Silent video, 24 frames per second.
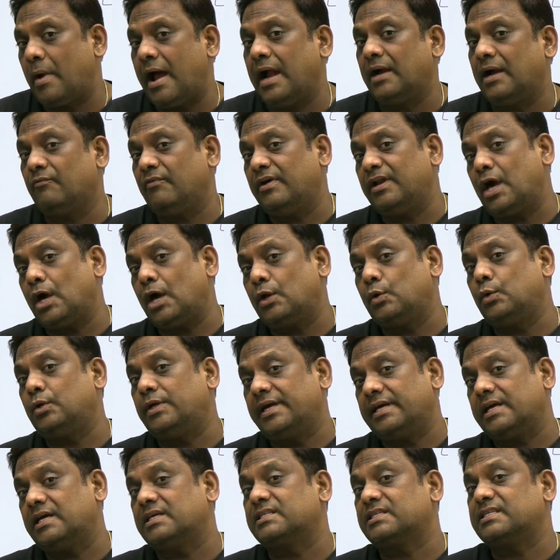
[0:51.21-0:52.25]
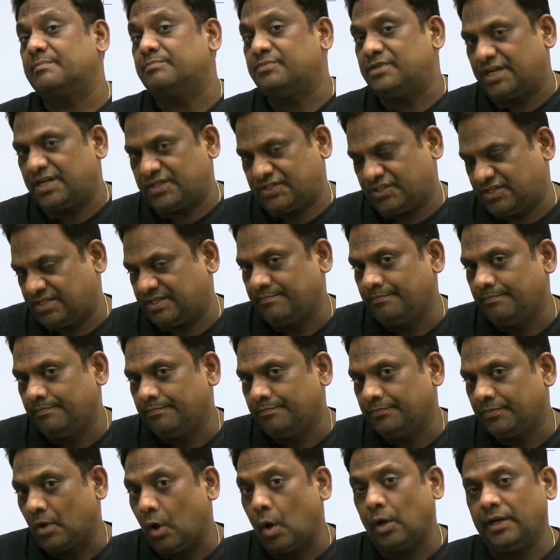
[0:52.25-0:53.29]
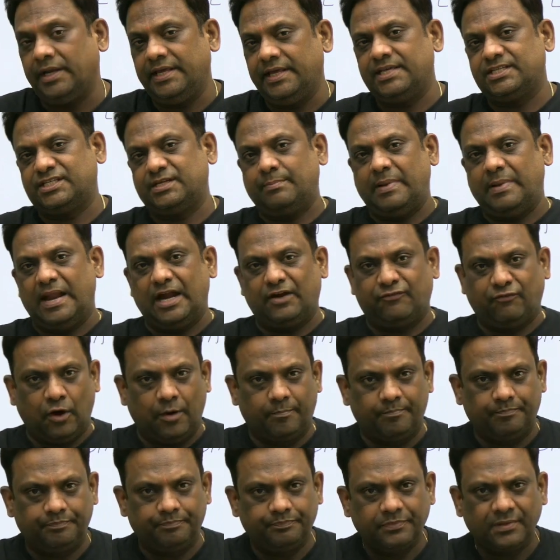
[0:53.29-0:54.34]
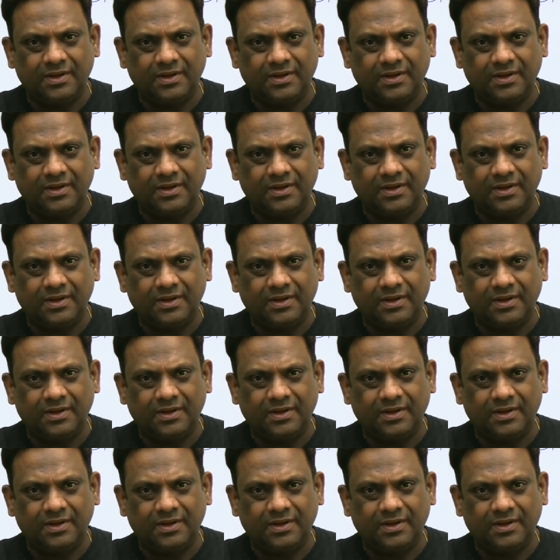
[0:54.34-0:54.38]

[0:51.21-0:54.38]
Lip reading: and when are you taking subjects on ESE platform?